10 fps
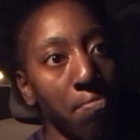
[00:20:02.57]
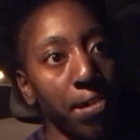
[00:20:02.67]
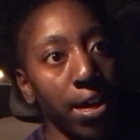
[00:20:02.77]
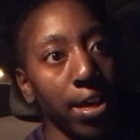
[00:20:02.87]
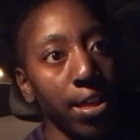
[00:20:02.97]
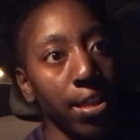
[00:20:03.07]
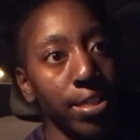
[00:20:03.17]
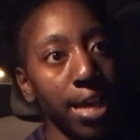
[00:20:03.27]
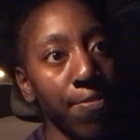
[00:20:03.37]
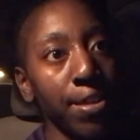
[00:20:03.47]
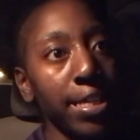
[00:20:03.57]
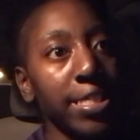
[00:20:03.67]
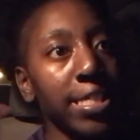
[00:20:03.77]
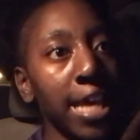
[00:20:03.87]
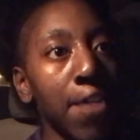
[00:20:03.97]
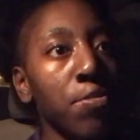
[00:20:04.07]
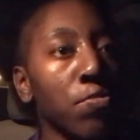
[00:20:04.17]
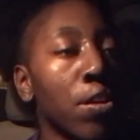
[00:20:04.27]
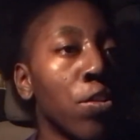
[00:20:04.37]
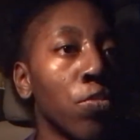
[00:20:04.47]
I feel like today
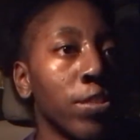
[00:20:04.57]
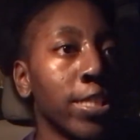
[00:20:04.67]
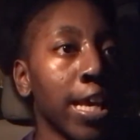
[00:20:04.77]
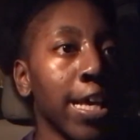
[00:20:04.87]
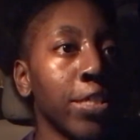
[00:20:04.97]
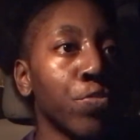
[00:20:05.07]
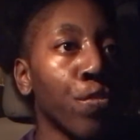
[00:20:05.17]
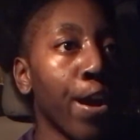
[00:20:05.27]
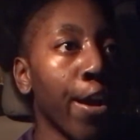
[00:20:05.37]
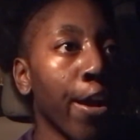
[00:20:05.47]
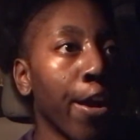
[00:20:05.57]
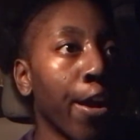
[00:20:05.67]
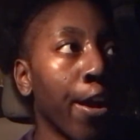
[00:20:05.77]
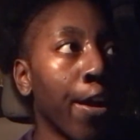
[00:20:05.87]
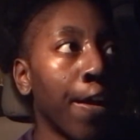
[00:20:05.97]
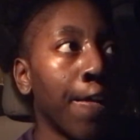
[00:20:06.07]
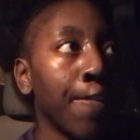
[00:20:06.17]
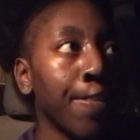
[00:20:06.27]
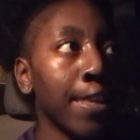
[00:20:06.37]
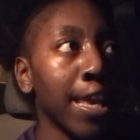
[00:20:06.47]
was one of those days where
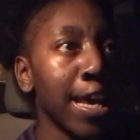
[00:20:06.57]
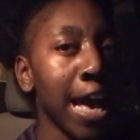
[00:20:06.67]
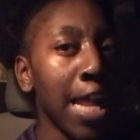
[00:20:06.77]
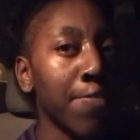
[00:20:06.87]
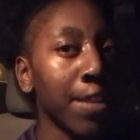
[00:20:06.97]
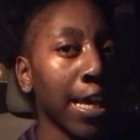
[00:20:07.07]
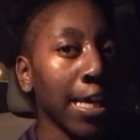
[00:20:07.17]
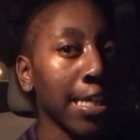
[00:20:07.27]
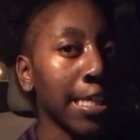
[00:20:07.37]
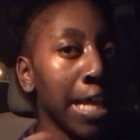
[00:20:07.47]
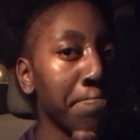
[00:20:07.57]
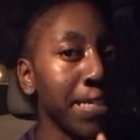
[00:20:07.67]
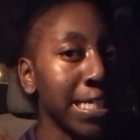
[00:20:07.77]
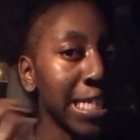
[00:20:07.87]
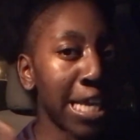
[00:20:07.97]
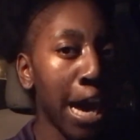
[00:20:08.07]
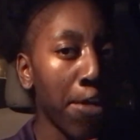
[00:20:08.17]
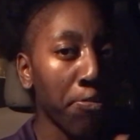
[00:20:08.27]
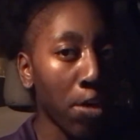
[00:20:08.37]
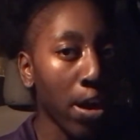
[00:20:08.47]
it kind of like let me see
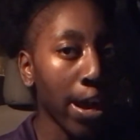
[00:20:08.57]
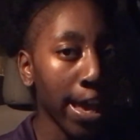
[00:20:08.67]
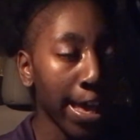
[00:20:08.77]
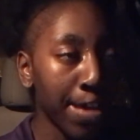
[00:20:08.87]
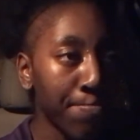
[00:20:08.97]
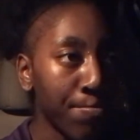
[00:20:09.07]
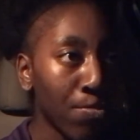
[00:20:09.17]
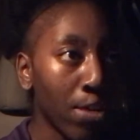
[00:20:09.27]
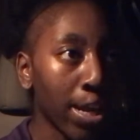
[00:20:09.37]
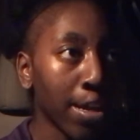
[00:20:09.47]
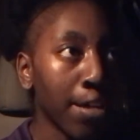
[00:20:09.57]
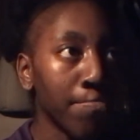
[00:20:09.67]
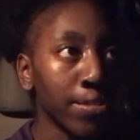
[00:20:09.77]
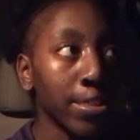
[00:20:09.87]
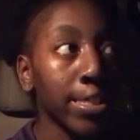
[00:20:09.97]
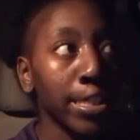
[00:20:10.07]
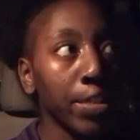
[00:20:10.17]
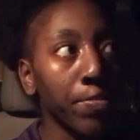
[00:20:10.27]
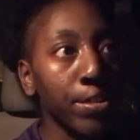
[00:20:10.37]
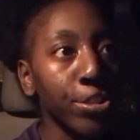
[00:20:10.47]
how far I am when it comes to
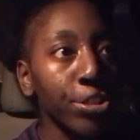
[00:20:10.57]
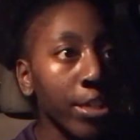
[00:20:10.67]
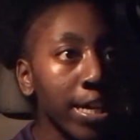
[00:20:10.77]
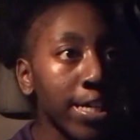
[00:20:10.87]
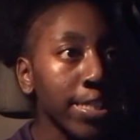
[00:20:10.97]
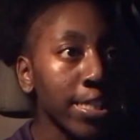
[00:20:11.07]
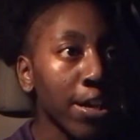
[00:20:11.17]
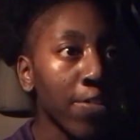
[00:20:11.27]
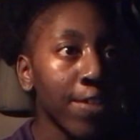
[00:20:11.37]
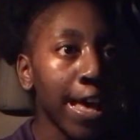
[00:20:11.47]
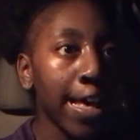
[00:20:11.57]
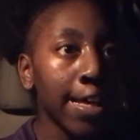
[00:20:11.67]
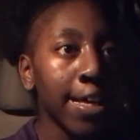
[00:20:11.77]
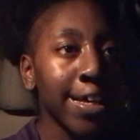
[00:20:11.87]
dealing with stress and all that.